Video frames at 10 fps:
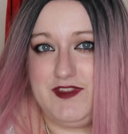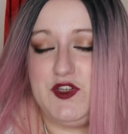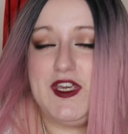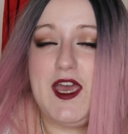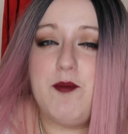You
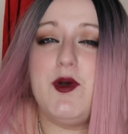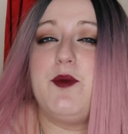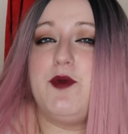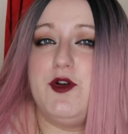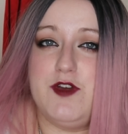can buy a
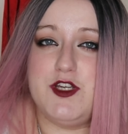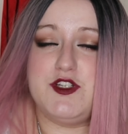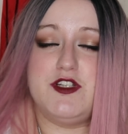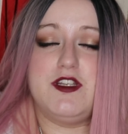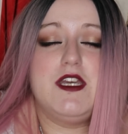pro
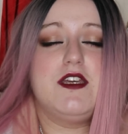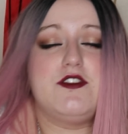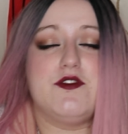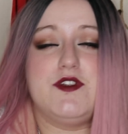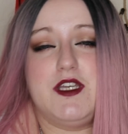version,
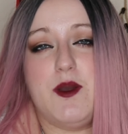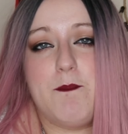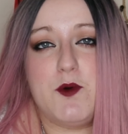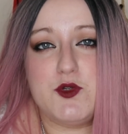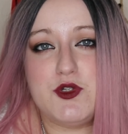it's obviously got
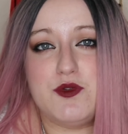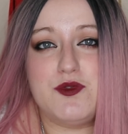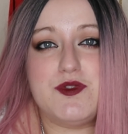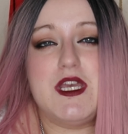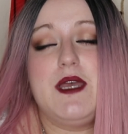more
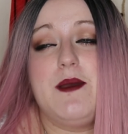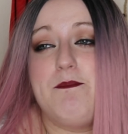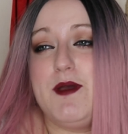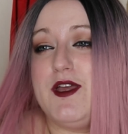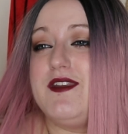tools,
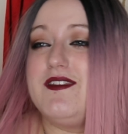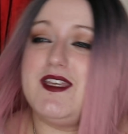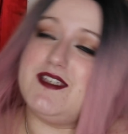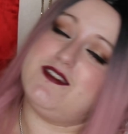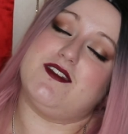but
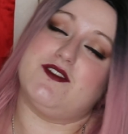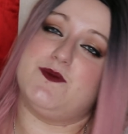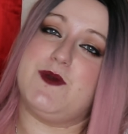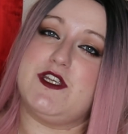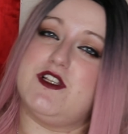there's still
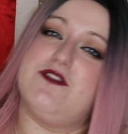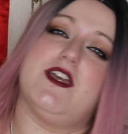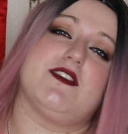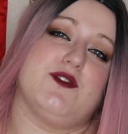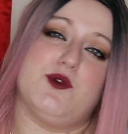special
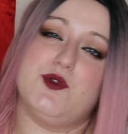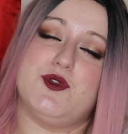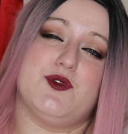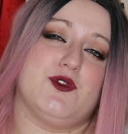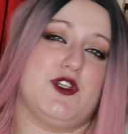effects and all
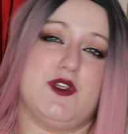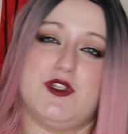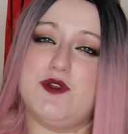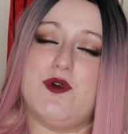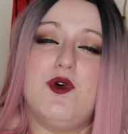sorts you can
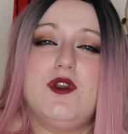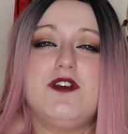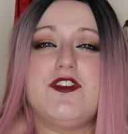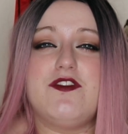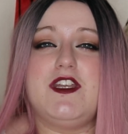do. All
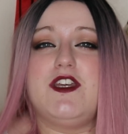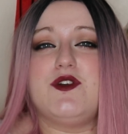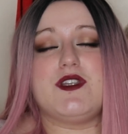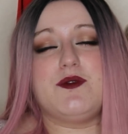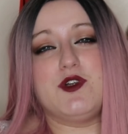of the
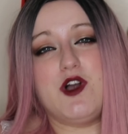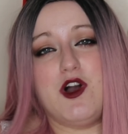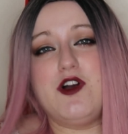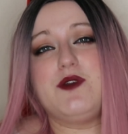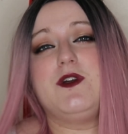videos, I will
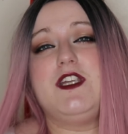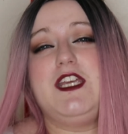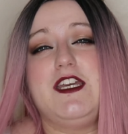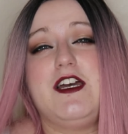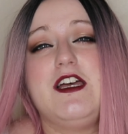card one
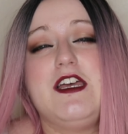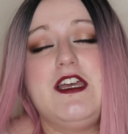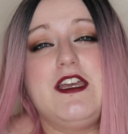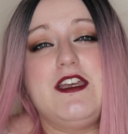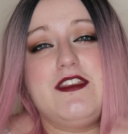here,
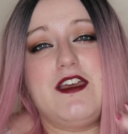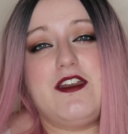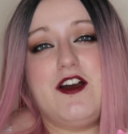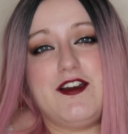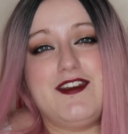
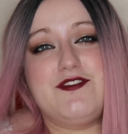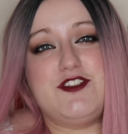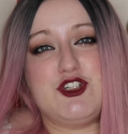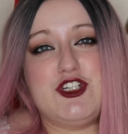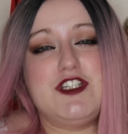that I have
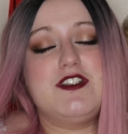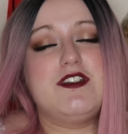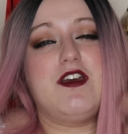done,